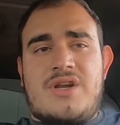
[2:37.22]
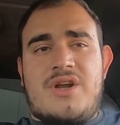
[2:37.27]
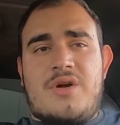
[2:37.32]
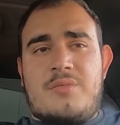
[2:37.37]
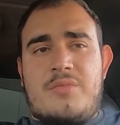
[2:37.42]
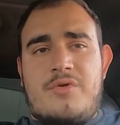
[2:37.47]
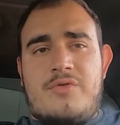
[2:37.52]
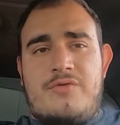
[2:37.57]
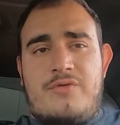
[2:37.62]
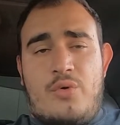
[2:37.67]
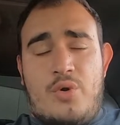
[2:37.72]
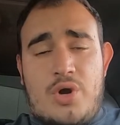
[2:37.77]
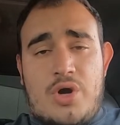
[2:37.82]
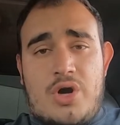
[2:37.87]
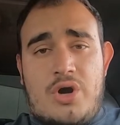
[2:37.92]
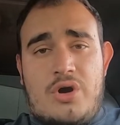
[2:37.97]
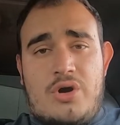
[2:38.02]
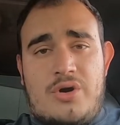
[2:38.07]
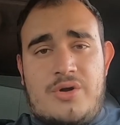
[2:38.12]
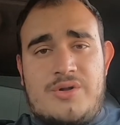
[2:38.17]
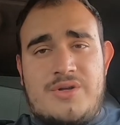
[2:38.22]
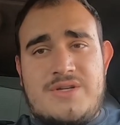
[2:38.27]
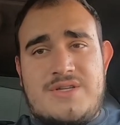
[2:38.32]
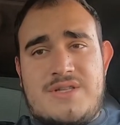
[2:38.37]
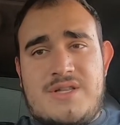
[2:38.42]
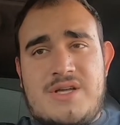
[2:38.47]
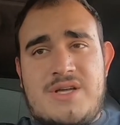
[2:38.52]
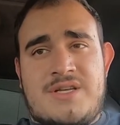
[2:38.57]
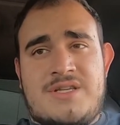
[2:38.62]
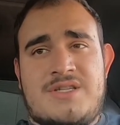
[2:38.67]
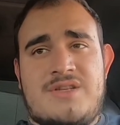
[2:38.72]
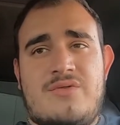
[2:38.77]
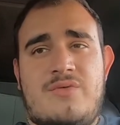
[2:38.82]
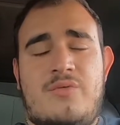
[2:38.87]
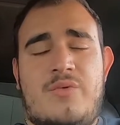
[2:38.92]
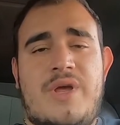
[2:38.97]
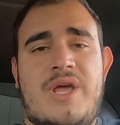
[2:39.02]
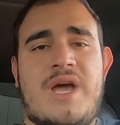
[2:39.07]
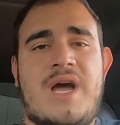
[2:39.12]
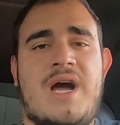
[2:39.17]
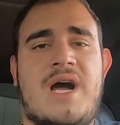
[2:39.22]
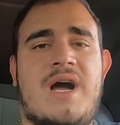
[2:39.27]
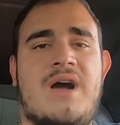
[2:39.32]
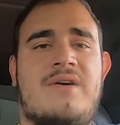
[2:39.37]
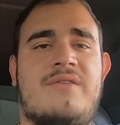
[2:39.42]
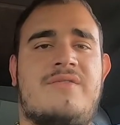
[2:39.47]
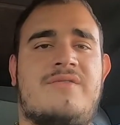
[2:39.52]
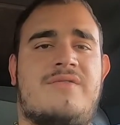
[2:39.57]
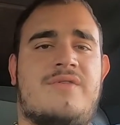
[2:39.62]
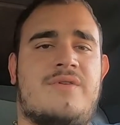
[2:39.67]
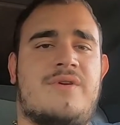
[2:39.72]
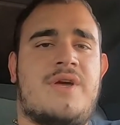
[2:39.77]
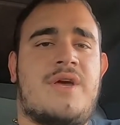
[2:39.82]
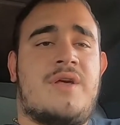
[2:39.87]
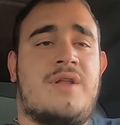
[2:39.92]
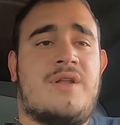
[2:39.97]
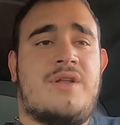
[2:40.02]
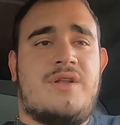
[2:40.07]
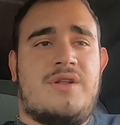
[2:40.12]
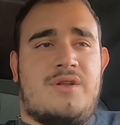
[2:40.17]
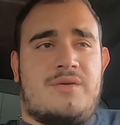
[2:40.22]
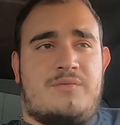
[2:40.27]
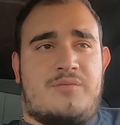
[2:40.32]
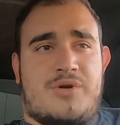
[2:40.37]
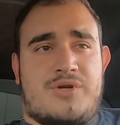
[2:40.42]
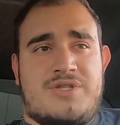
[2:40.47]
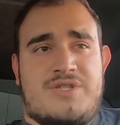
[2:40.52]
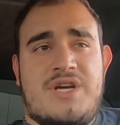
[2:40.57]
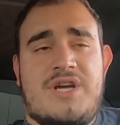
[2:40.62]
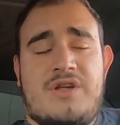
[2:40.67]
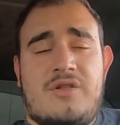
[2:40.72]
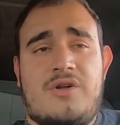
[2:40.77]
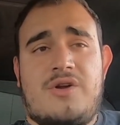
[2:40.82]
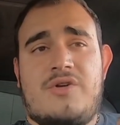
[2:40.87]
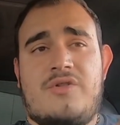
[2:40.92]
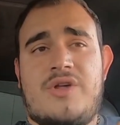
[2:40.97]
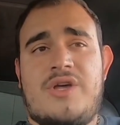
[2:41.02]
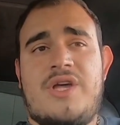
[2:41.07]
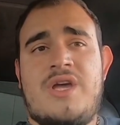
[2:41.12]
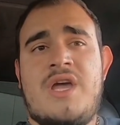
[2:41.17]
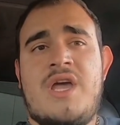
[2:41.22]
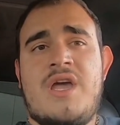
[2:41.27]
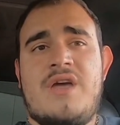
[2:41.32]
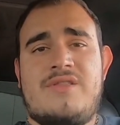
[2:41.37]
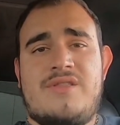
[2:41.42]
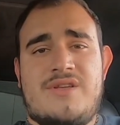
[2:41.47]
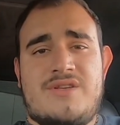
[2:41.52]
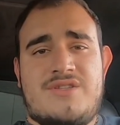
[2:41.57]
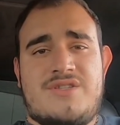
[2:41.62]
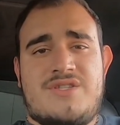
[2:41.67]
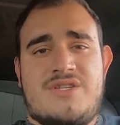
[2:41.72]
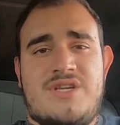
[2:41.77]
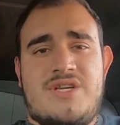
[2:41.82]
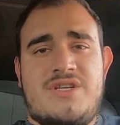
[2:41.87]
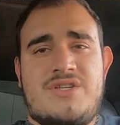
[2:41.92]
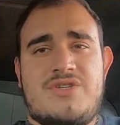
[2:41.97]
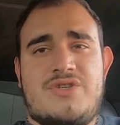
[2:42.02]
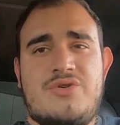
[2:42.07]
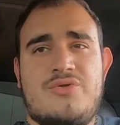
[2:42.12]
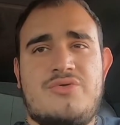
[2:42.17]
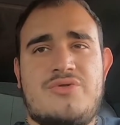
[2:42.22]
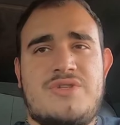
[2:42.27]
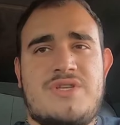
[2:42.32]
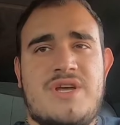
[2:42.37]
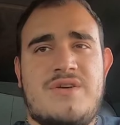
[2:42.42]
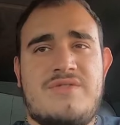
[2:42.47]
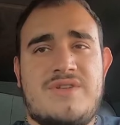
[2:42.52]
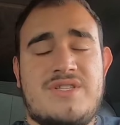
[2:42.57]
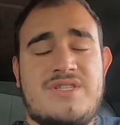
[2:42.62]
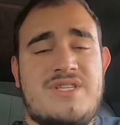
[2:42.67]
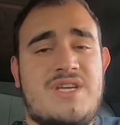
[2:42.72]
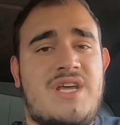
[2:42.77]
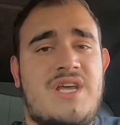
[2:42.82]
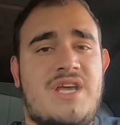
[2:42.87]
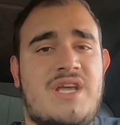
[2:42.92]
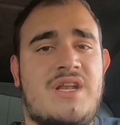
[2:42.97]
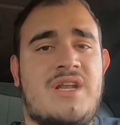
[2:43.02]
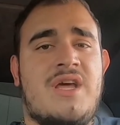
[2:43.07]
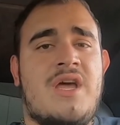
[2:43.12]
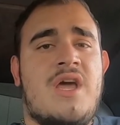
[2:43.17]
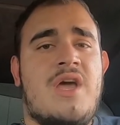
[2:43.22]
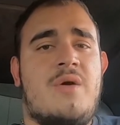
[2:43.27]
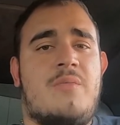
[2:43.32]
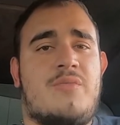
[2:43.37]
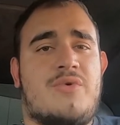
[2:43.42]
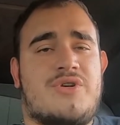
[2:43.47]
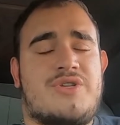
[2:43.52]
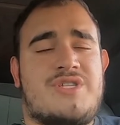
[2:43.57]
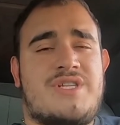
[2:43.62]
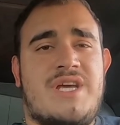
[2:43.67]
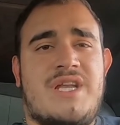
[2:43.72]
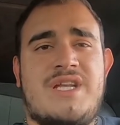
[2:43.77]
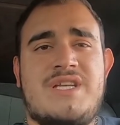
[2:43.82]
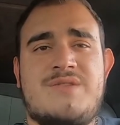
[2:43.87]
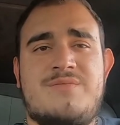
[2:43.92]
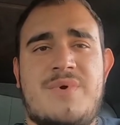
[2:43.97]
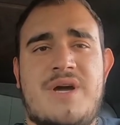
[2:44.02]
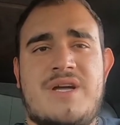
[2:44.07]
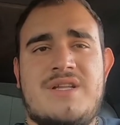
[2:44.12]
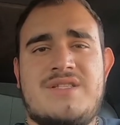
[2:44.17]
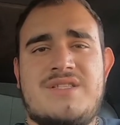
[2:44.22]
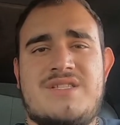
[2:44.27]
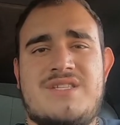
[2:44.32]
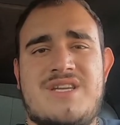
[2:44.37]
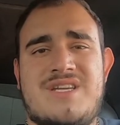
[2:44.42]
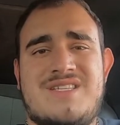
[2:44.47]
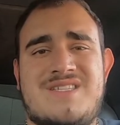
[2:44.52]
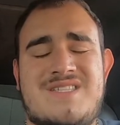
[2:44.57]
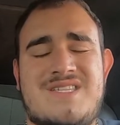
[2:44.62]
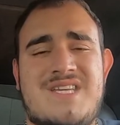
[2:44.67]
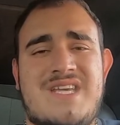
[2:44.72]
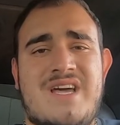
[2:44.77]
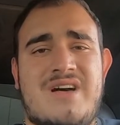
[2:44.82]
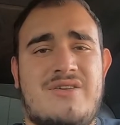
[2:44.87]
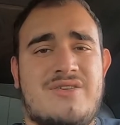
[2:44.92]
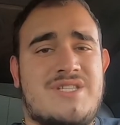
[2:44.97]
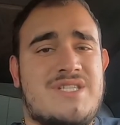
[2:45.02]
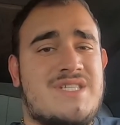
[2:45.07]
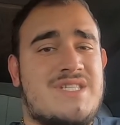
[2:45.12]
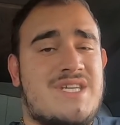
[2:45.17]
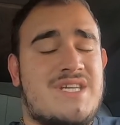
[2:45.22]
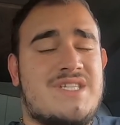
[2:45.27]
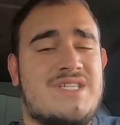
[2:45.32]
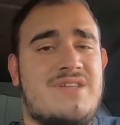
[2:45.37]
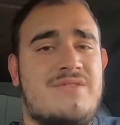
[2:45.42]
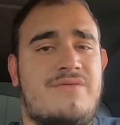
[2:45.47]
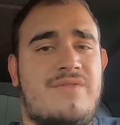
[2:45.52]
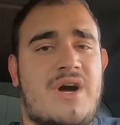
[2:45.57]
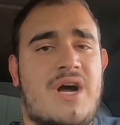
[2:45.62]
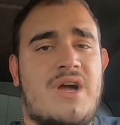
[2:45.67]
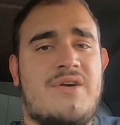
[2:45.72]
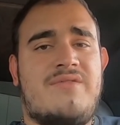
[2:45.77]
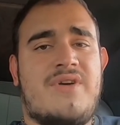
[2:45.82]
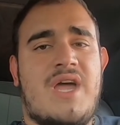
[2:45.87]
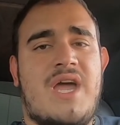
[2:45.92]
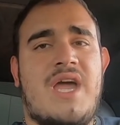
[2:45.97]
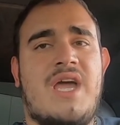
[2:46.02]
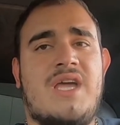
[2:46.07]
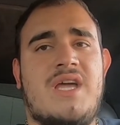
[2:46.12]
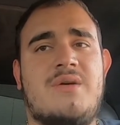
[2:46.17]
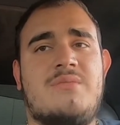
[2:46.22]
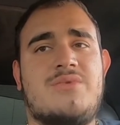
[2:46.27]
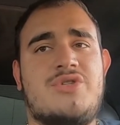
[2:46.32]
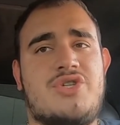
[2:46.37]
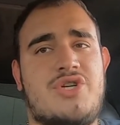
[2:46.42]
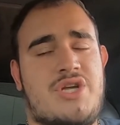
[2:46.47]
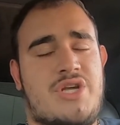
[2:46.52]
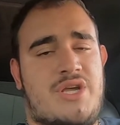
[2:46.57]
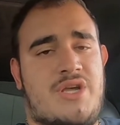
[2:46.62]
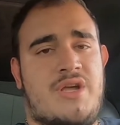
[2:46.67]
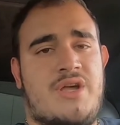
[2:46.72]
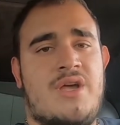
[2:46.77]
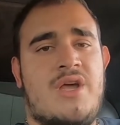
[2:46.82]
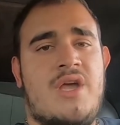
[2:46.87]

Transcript: number 4 car on this list, we have, and particularly, the C217 Mercedes-Benz CL65 AMG.